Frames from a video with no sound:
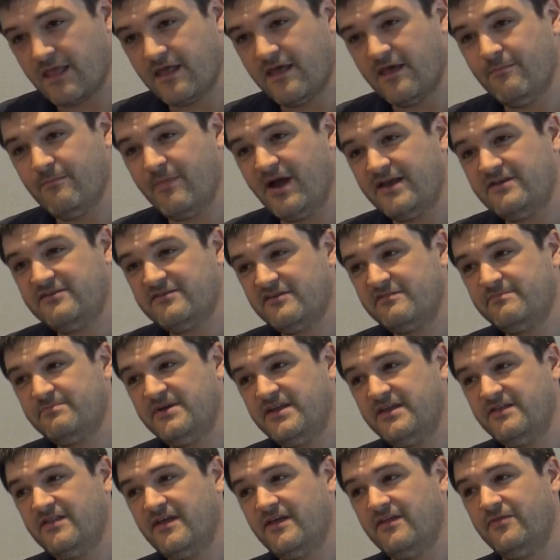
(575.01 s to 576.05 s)
it might just
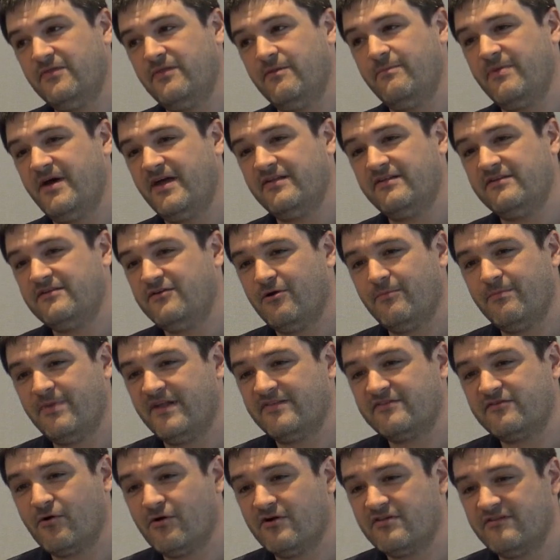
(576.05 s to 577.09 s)
be that your
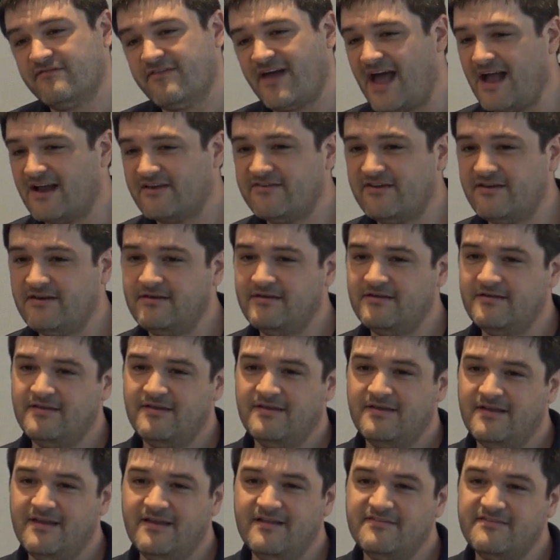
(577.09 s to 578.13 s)
best course of action
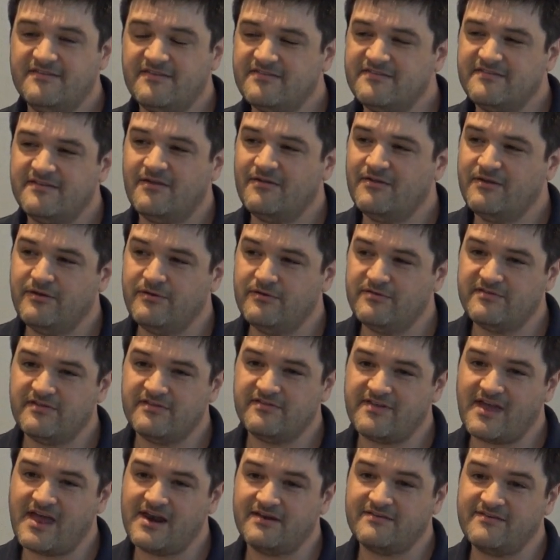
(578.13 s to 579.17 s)
is to still use the
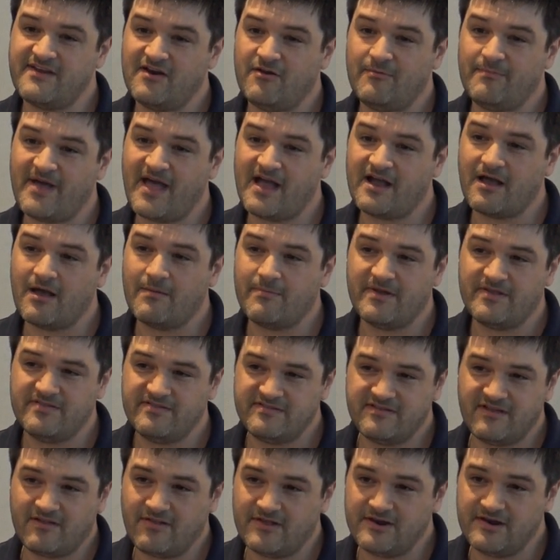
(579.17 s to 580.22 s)
static channel backup and
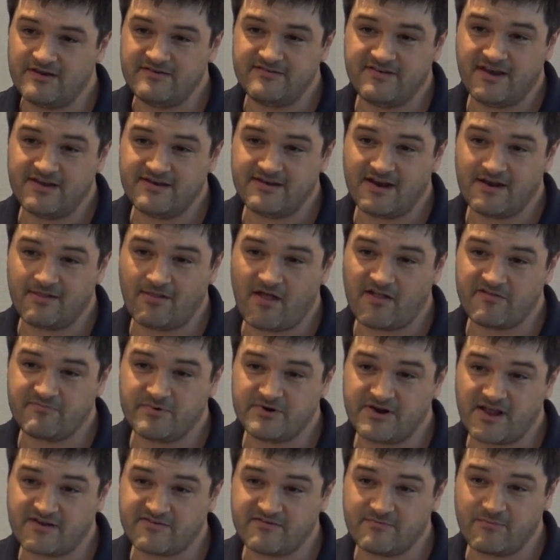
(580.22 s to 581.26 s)
still initiate data loss
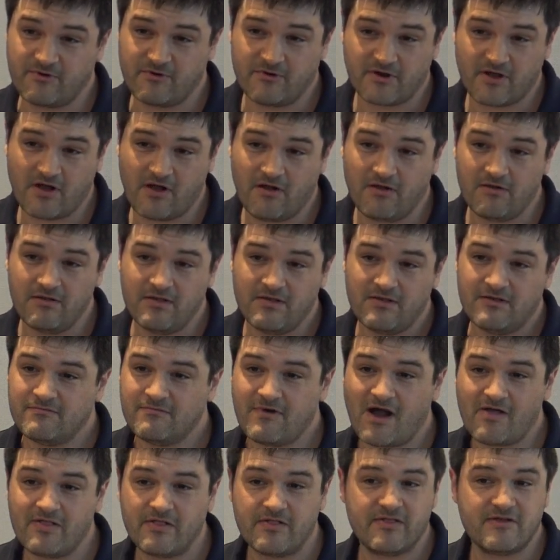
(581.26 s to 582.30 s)
protection protocol,
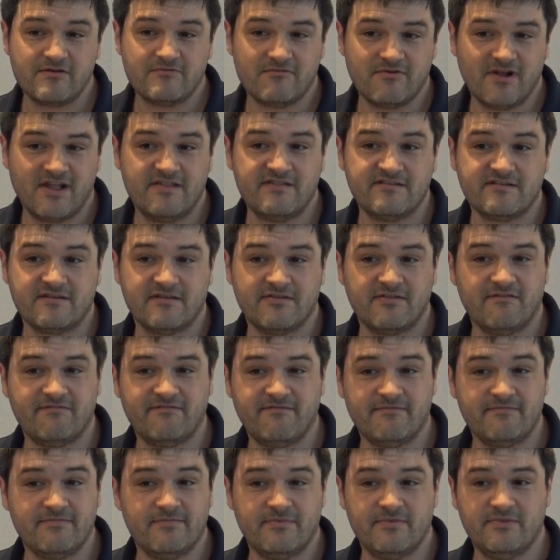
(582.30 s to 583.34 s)
rather than risk
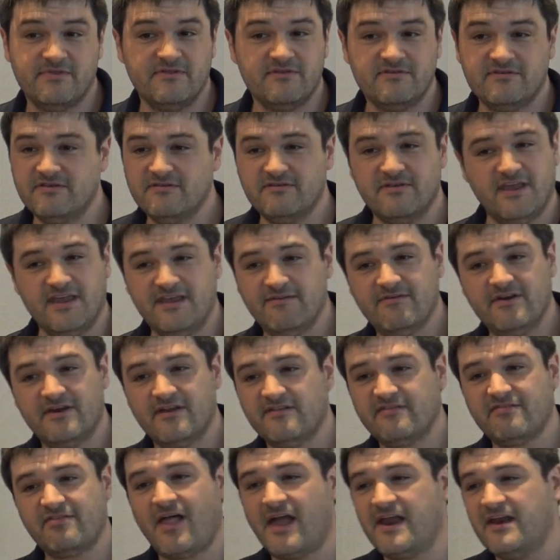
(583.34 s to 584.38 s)
even the
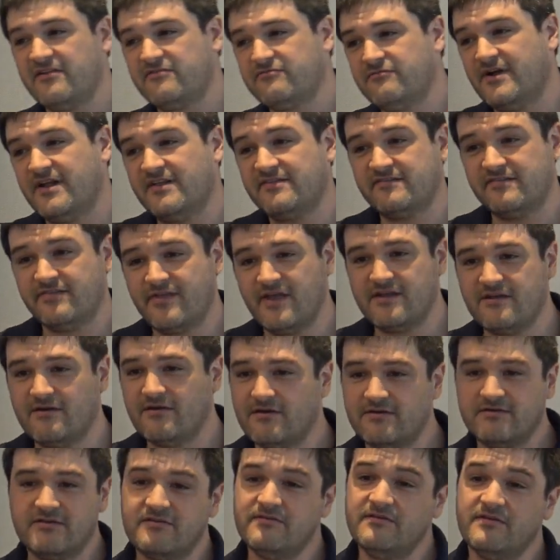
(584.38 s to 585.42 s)
slightest risk that
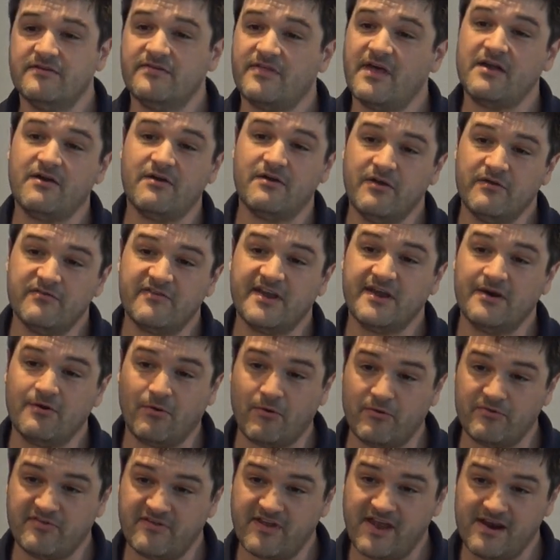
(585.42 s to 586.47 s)
you're using an
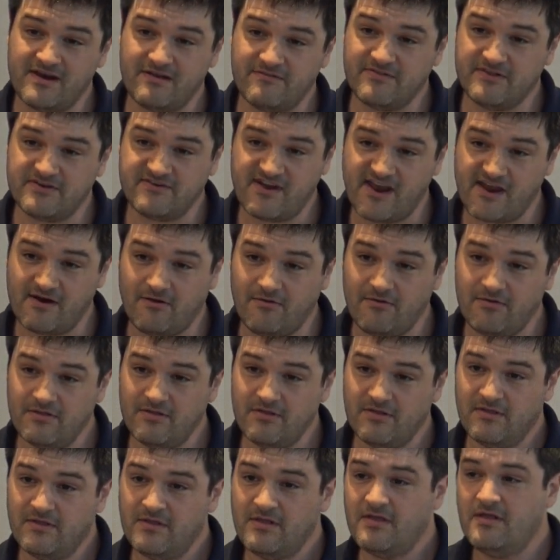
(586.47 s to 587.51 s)
old state of the channel.
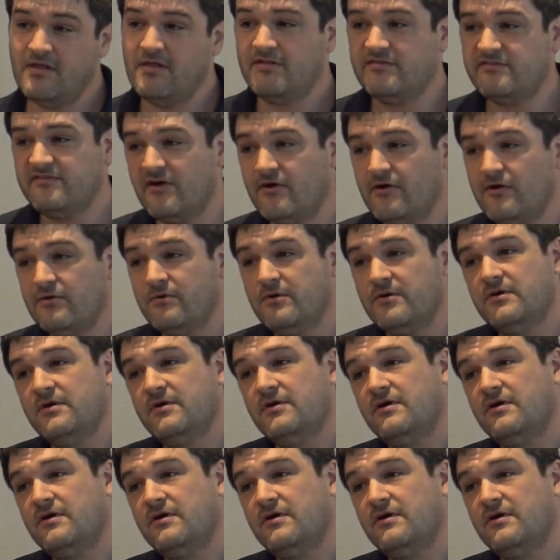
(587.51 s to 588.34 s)
So